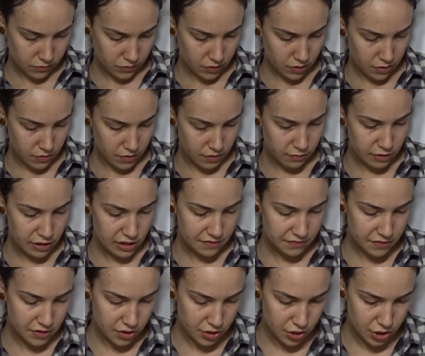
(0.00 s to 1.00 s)
No, I will
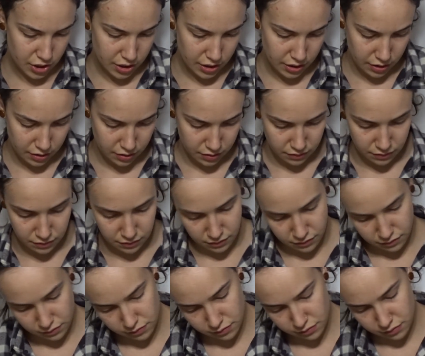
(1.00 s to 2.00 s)
have to check.
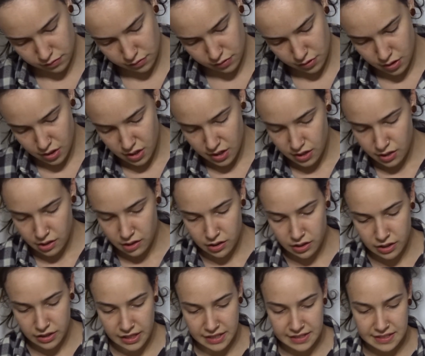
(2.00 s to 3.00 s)

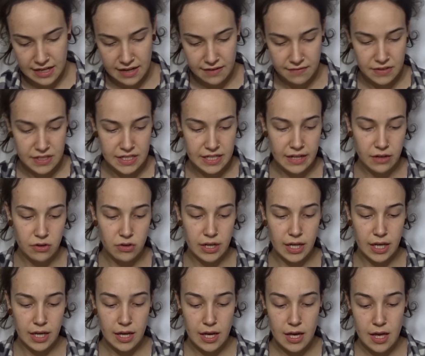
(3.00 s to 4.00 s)
None of these have the date on it,
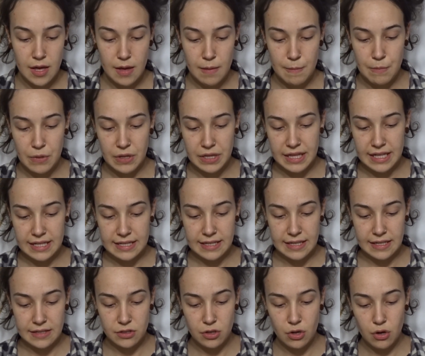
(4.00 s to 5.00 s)
but this
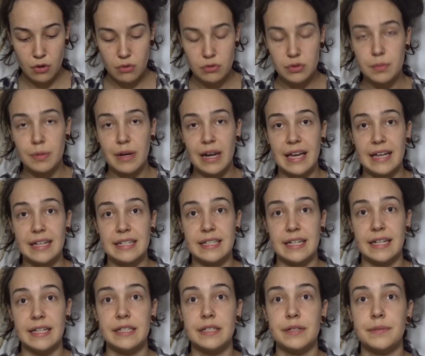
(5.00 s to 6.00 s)
is gold
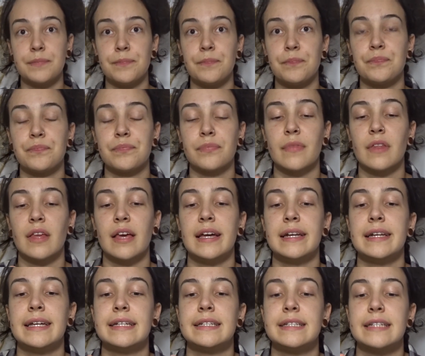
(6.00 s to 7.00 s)
plated,
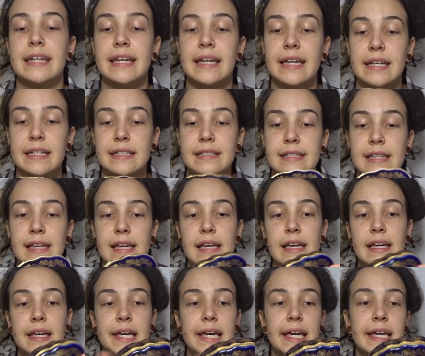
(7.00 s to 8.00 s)
and it is
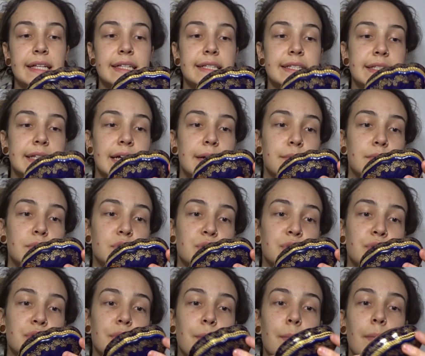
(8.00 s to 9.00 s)
stamped
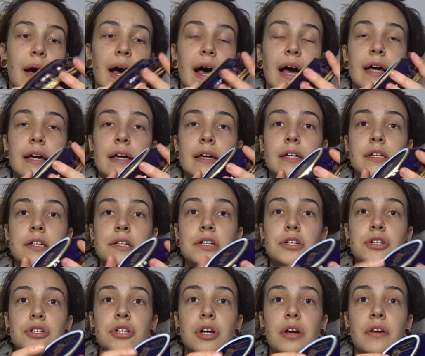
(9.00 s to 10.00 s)
on the back to
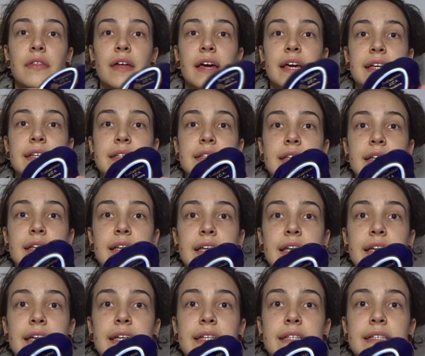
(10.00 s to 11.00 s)
show that it
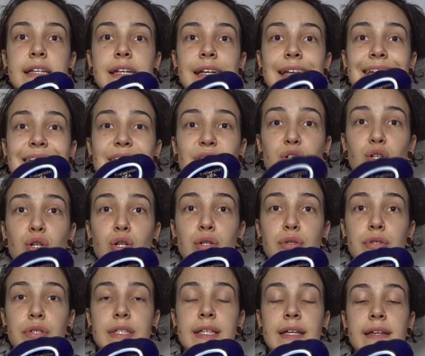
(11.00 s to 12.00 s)
is an
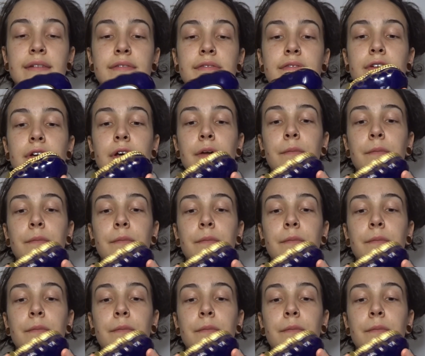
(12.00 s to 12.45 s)
exclusive